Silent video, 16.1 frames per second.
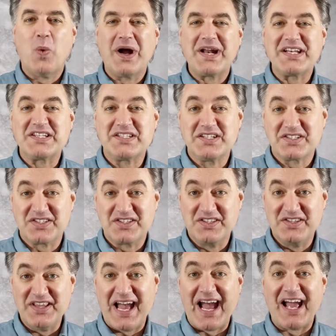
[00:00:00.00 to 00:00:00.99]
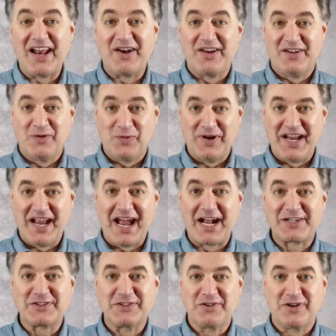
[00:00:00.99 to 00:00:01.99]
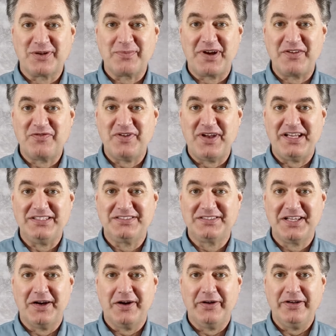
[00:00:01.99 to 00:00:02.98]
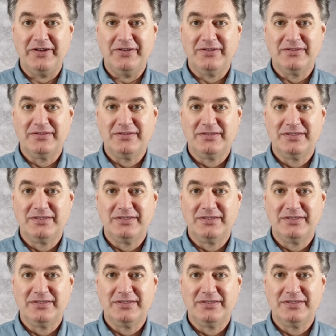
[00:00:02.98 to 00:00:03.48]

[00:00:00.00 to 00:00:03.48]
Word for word: What does that reaction on my face tell you?